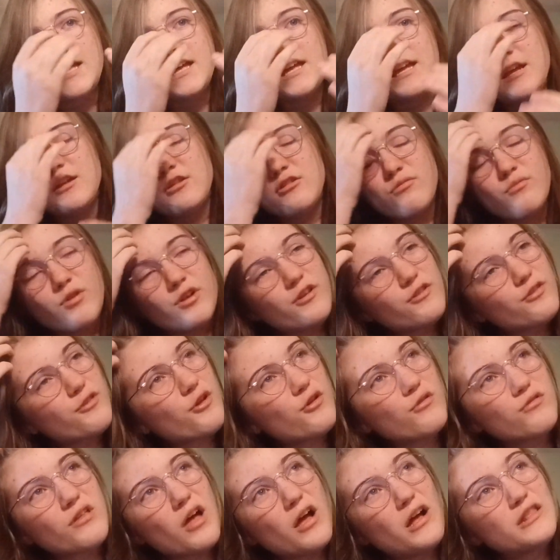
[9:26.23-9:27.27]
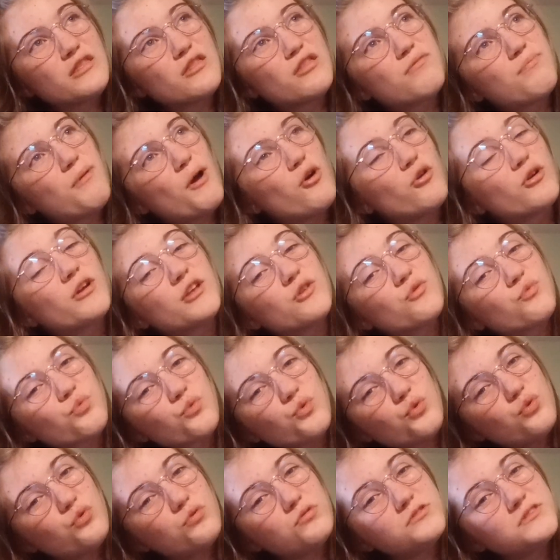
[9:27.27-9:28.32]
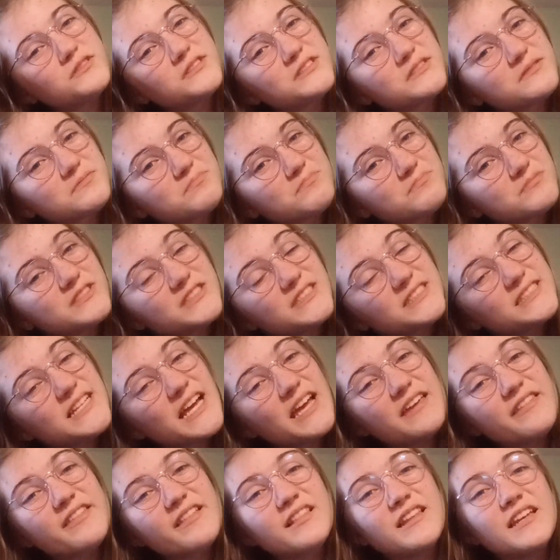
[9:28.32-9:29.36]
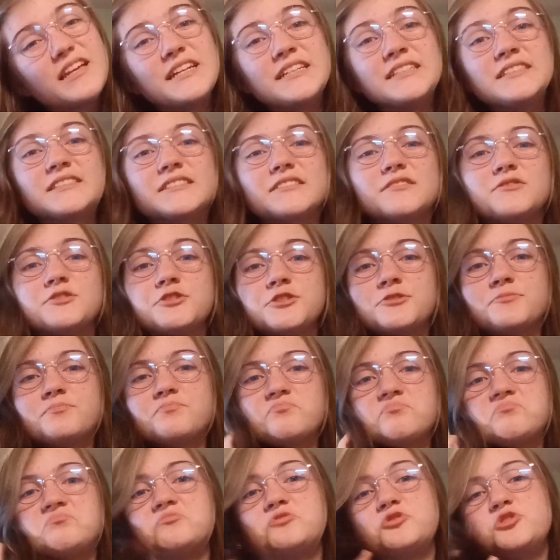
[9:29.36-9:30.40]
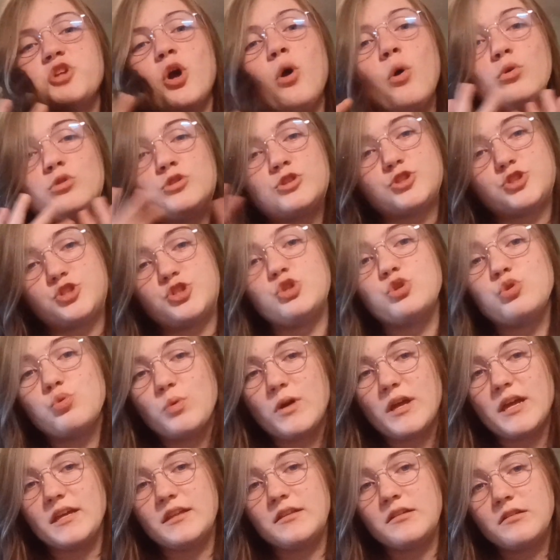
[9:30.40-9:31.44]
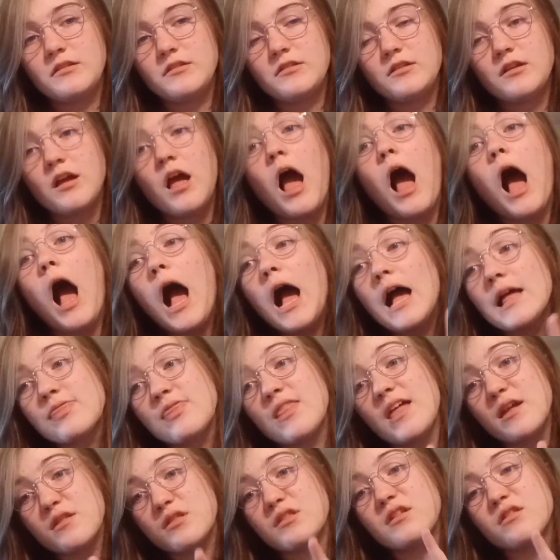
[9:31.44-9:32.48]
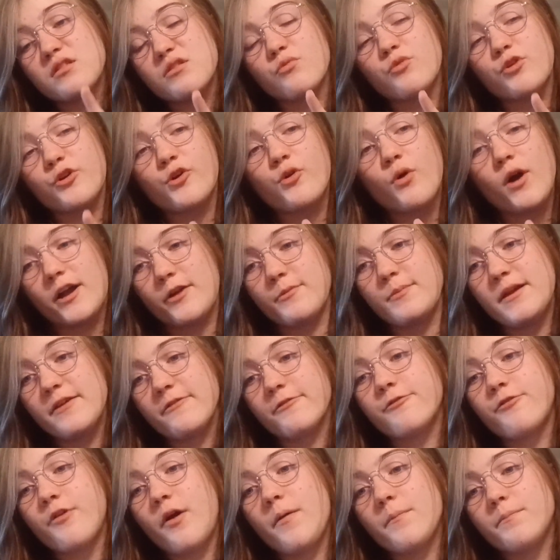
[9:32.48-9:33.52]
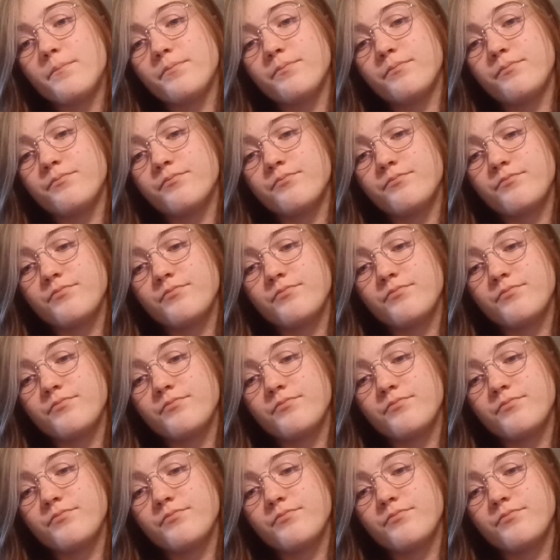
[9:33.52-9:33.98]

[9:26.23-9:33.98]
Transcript: It's one of those unspoken rules, to say the least. Just don't do it unless it's a requirement from